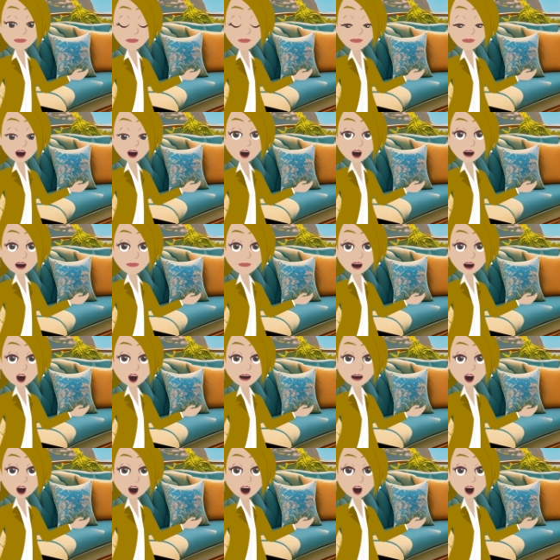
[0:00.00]
You wouldn't have
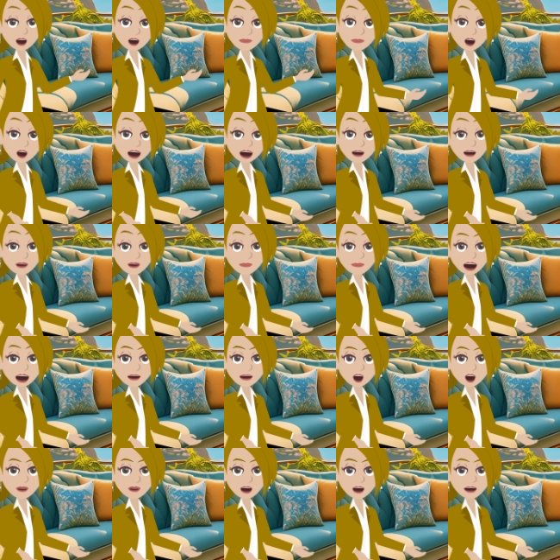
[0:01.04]
taken all the time and trouble
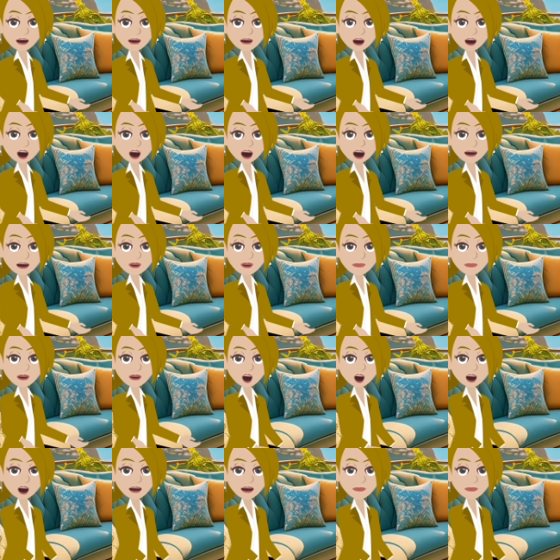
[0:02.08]
of being born. It's
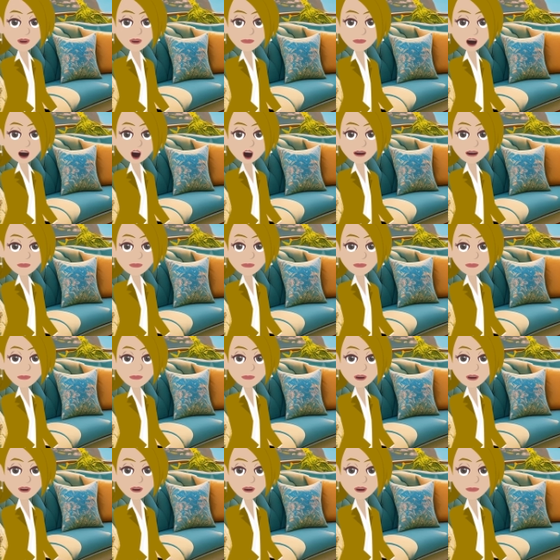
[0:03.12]
really a pain,
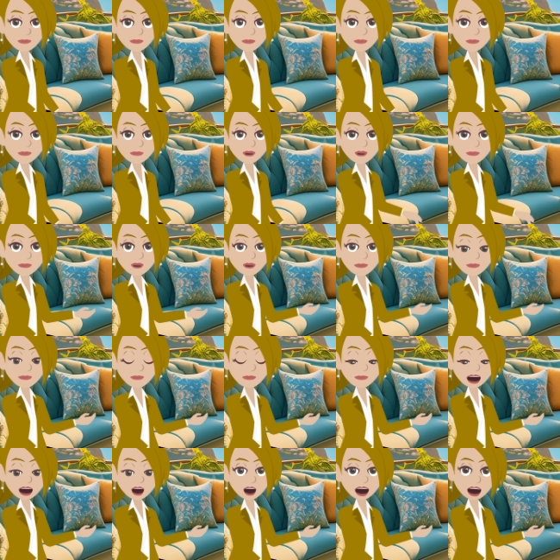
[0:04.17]
you know,
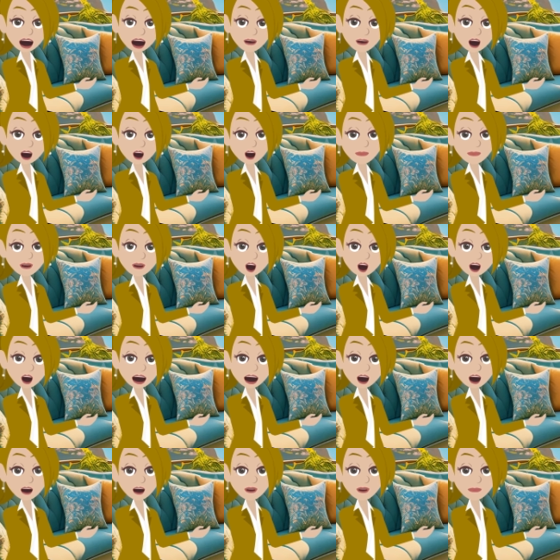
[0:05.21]
and not just to your
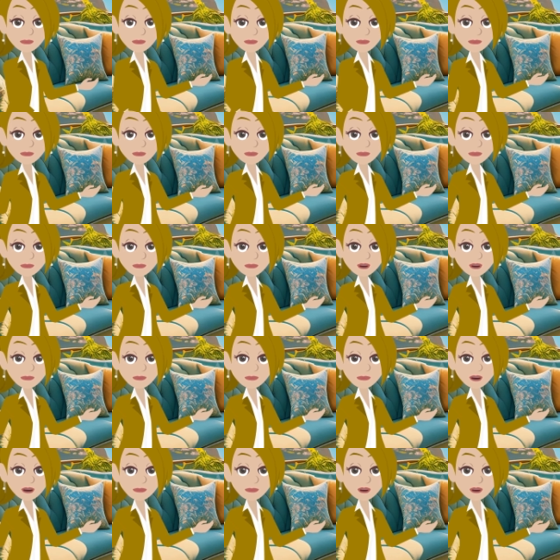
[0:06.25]
mother
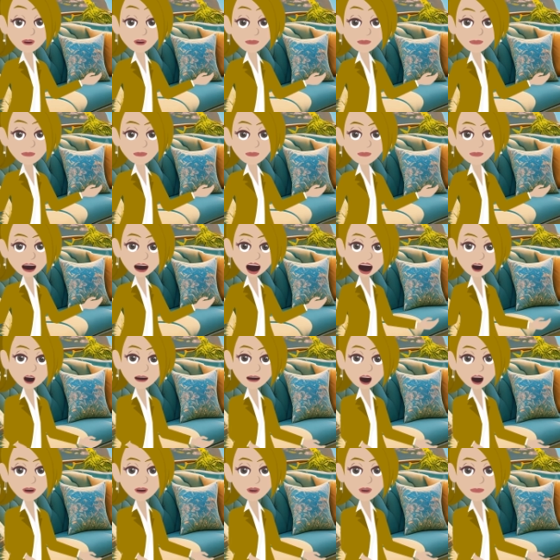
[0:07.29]
in other
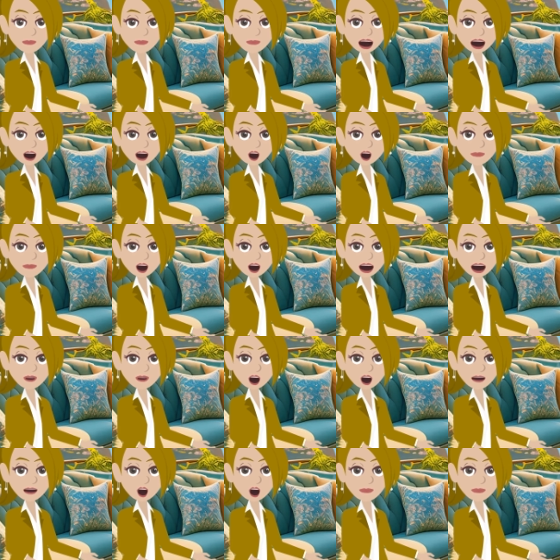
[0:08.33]
words, coming forth
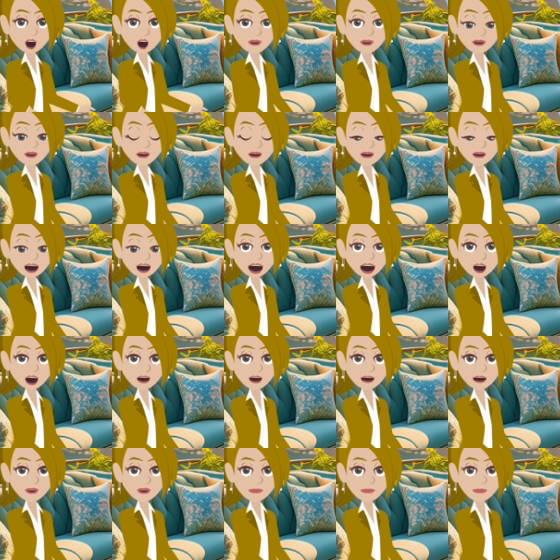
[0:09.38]
into a physical
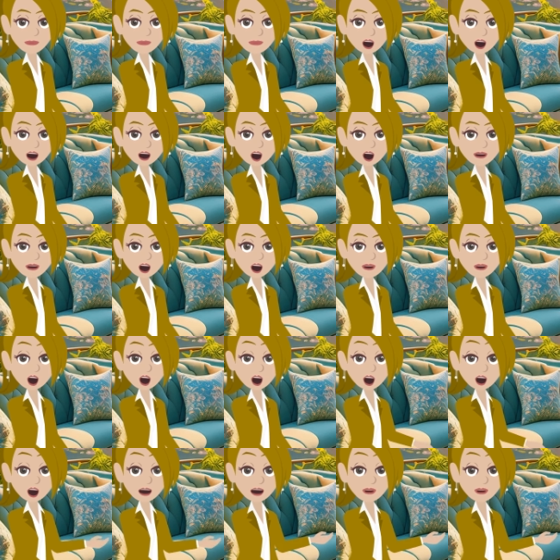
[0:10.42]
body is a big
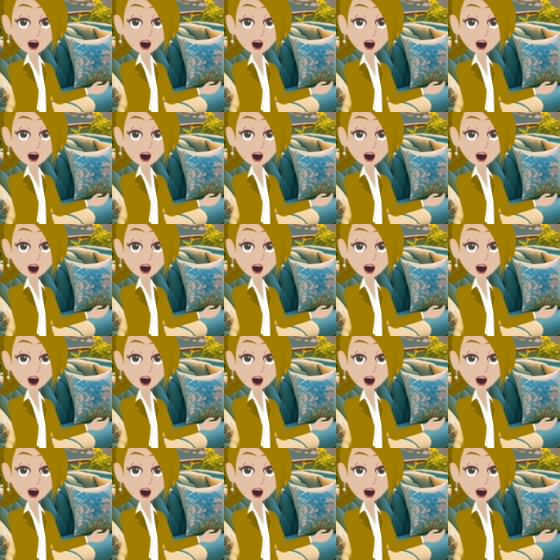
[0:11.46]
deal.